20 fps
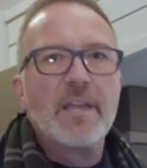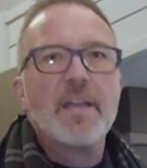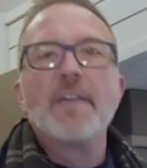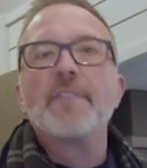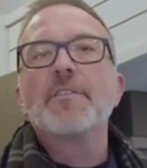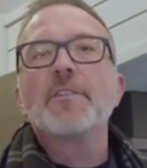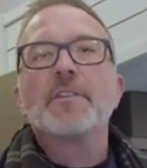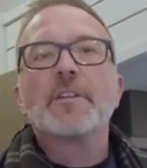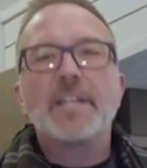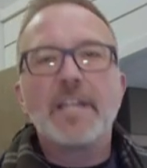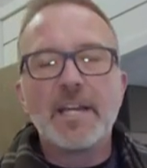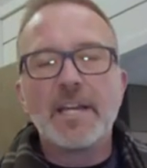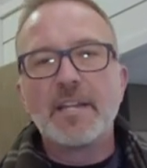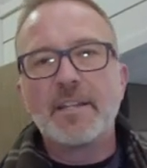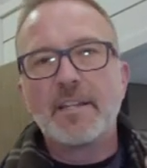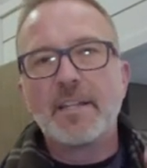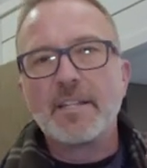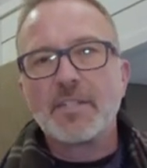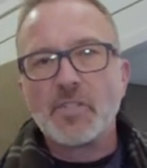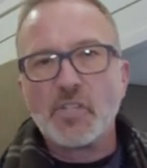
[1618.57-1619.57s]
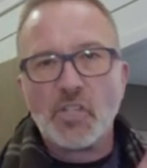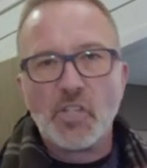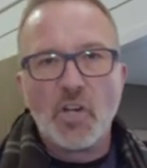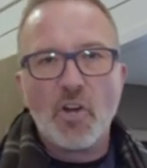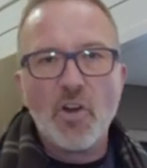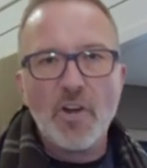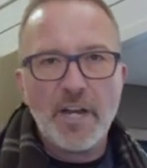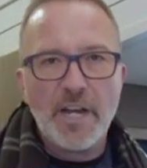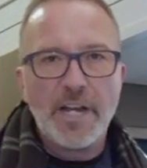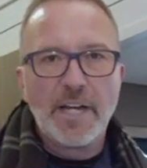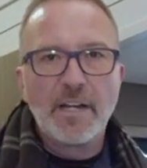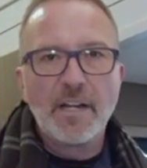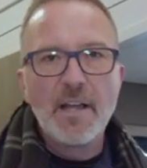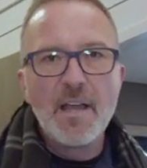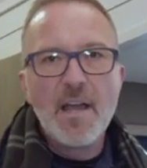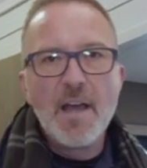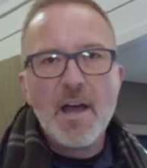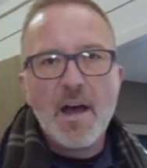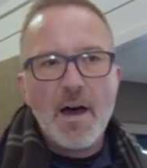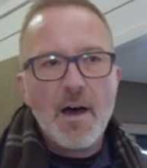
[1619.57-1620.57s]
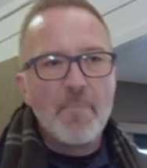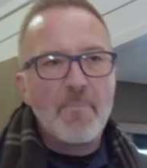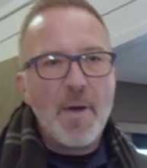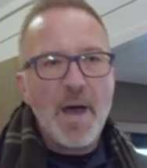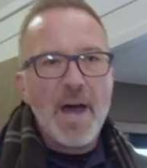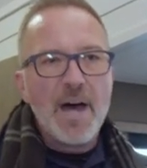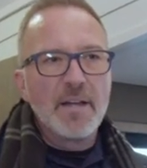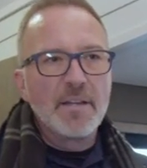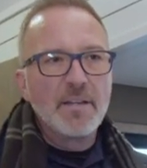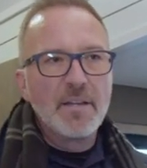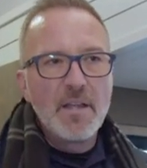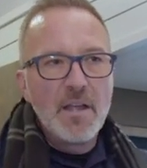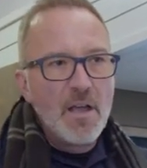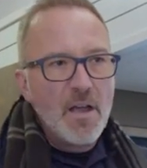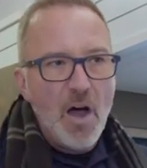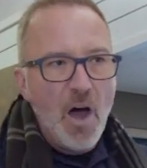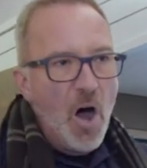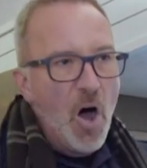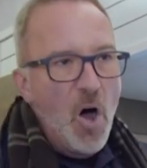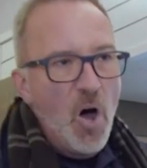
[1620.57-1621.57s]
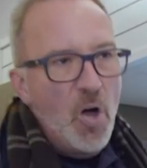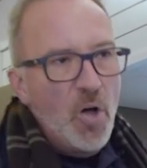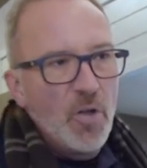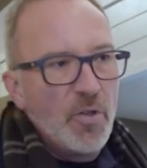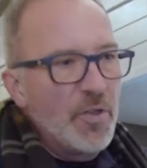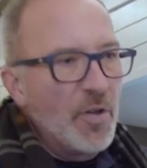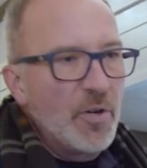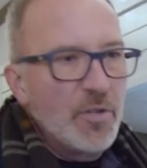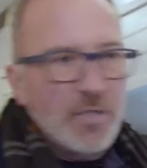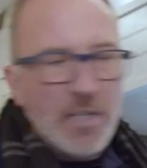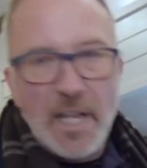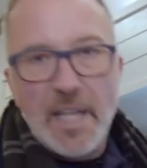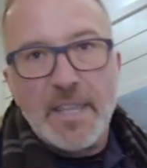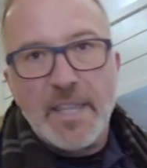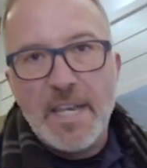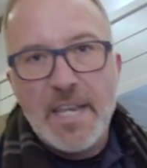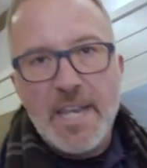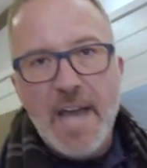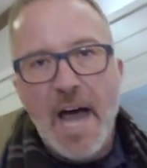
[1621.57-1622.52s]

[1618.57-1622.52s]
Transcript: If your kid is learning about all those, like the